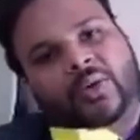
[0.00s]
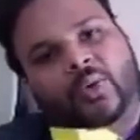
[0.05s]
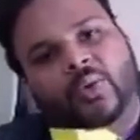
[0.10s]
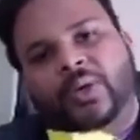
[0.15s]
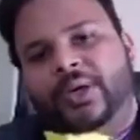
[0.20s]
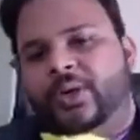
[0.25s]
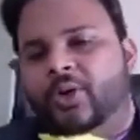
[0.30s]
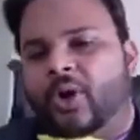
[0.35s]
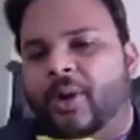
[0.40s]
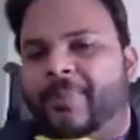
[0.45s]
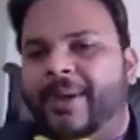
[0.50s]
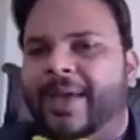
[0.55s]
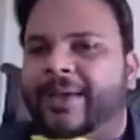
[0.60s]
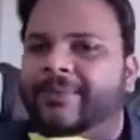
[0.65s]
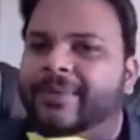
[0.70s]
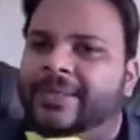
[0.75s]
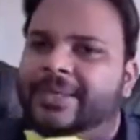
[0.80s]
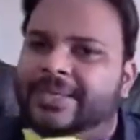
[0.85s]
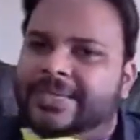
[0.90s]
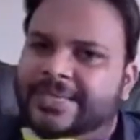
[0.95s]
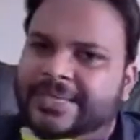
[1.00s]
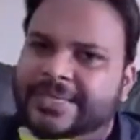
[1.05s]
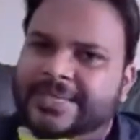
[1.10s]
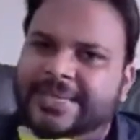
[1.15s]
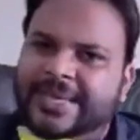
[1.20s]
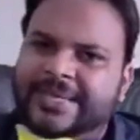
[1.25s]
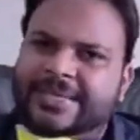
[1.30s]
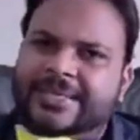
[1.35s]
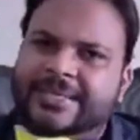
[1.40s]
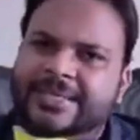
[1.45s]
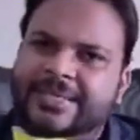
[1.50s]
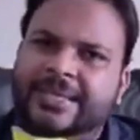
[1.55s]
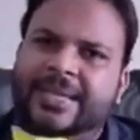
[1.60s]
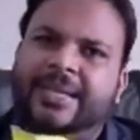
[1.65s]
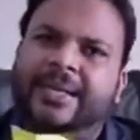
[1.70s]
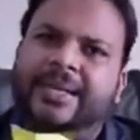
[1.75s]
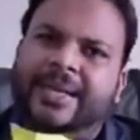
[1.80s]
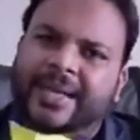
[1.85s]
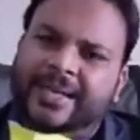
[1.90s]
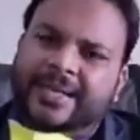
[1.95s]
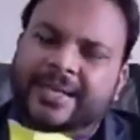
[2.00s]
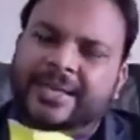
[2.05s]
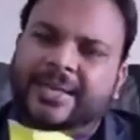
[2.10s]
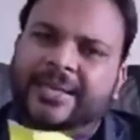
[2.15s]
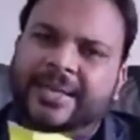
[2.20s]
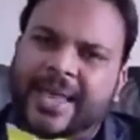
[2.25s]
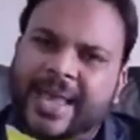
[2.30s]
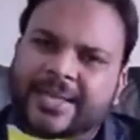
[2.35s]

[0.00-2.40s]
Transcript: only drawback with these injections are it